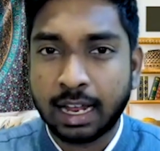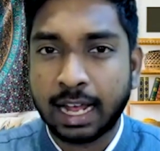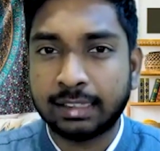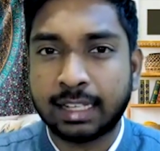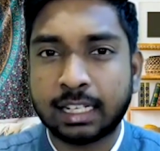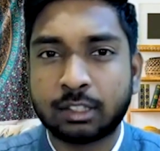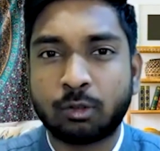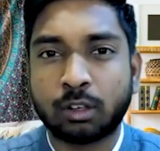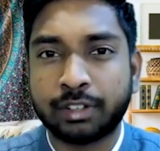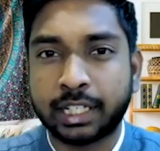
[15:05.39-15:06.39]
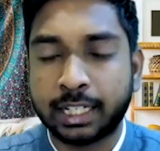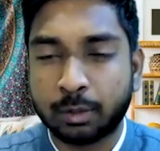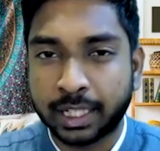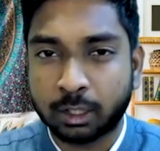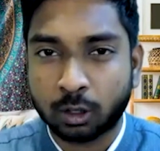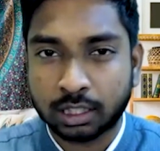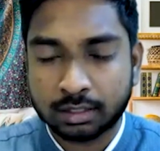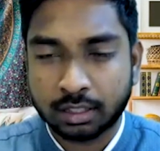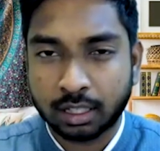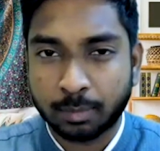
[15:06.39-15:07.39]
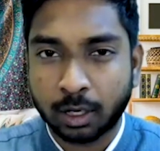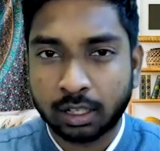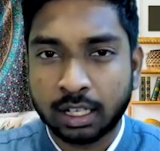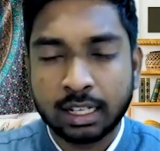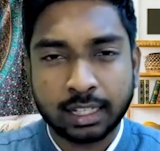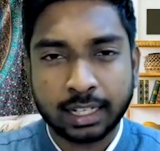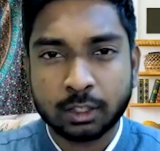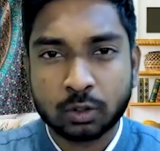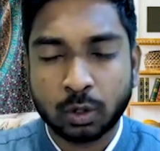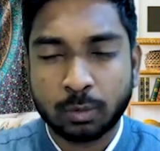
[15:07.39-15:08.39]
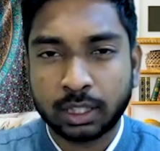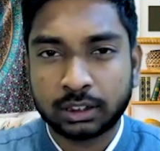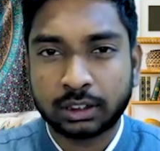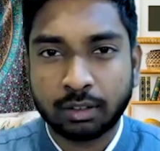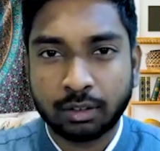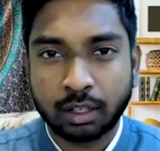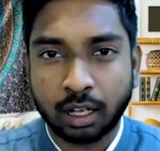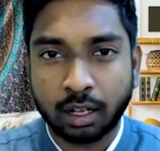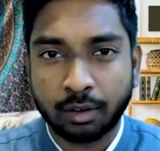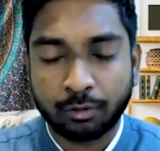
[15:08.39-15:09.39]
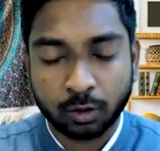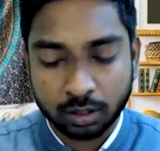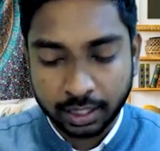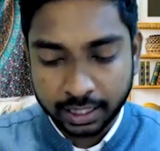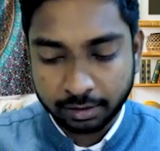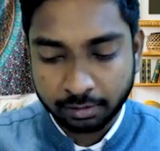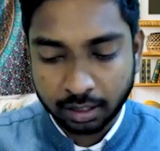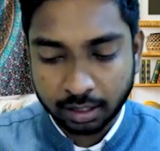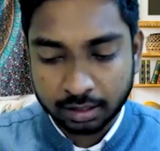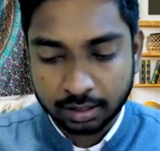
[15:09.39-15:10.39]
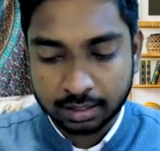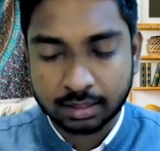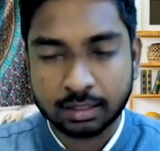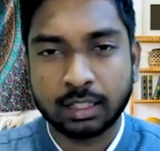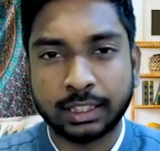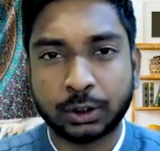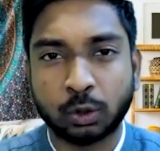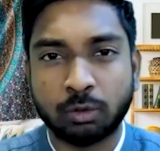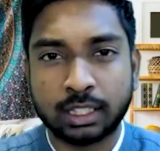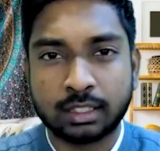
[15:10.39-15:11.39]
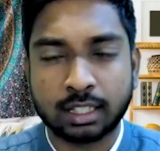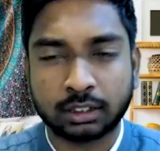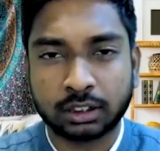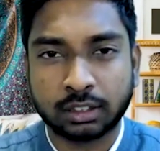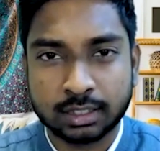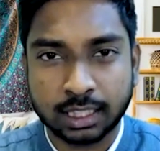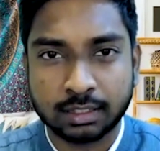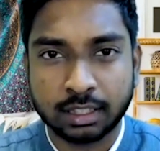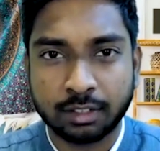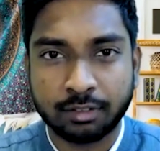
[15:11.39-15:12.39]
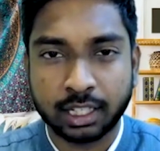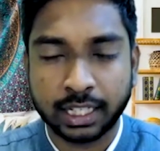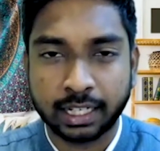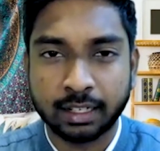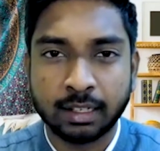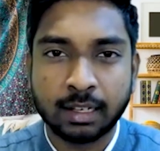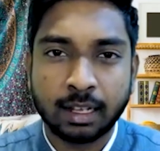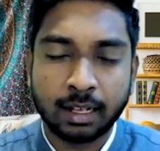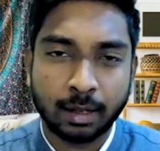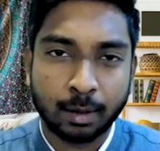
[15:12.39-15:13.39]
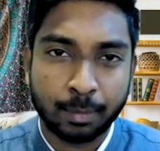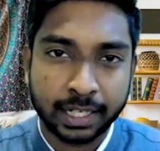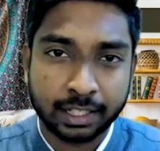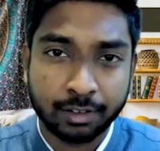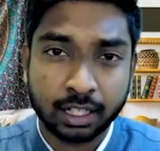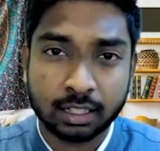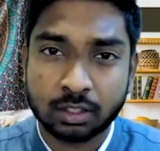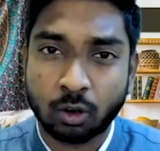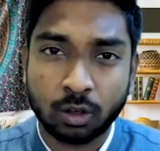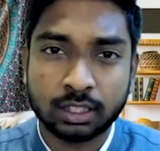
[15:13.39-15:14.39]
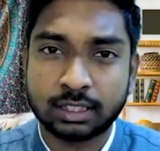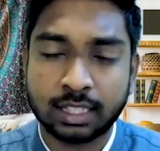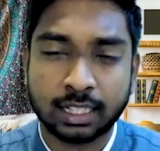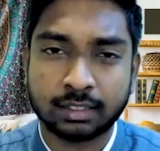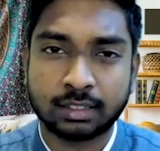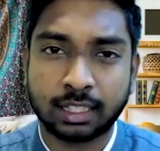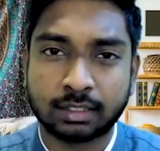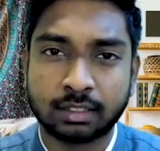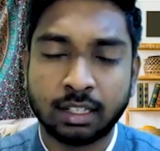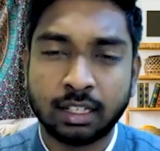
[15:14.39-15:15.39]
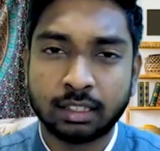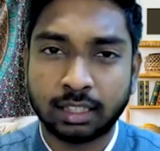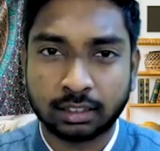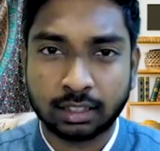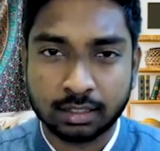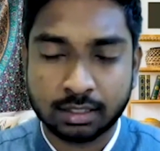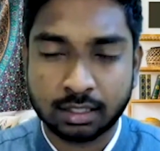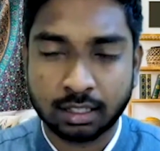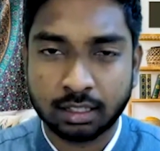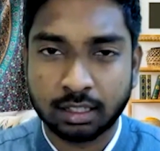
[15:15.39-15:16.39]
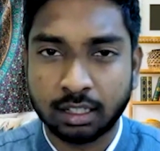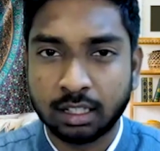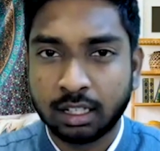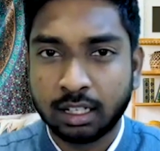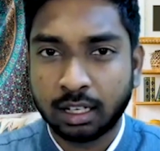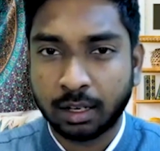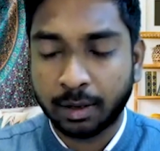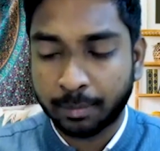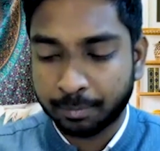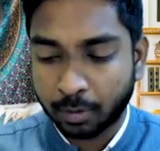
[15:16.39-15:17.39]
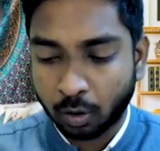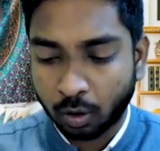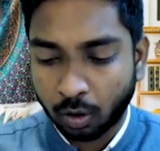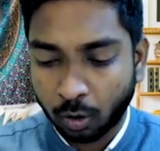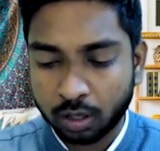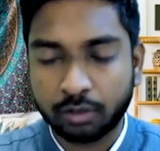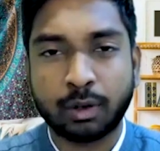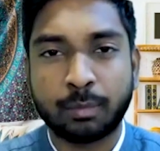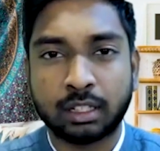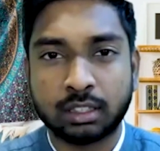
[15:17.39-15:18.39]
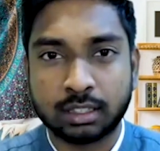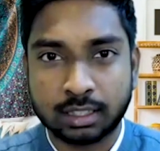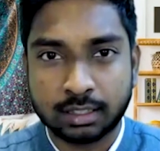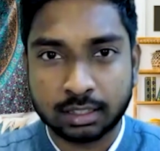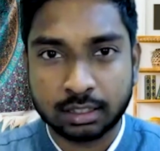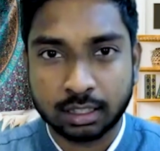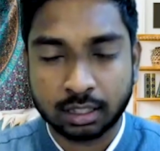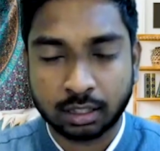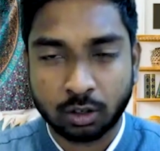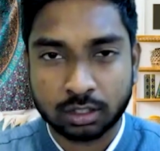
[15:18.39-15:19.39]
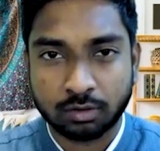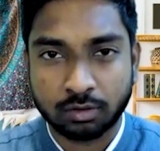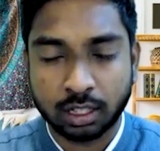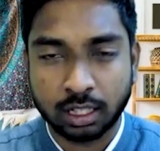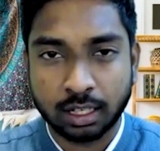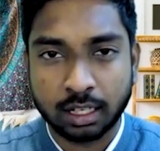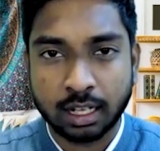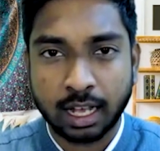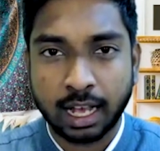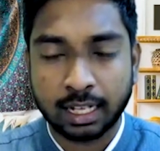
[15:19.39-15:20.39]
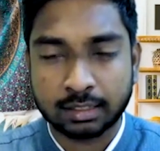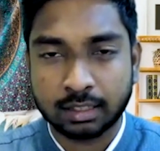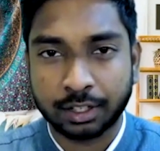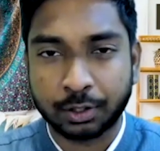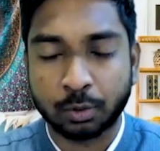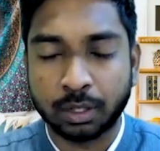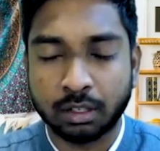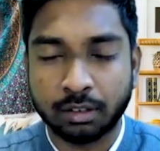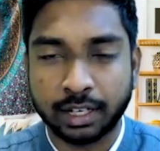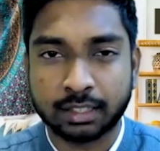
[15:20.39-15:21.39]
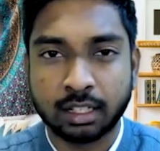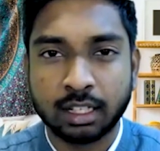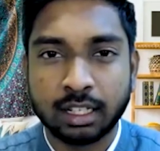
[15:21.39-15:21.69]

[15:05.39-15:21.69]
And that is what we need to be cognizant about. Thank you so much for dealing this issue with such sensitivity by giving us all the statistics that concern all of our brothers and sisters across the world as a human race.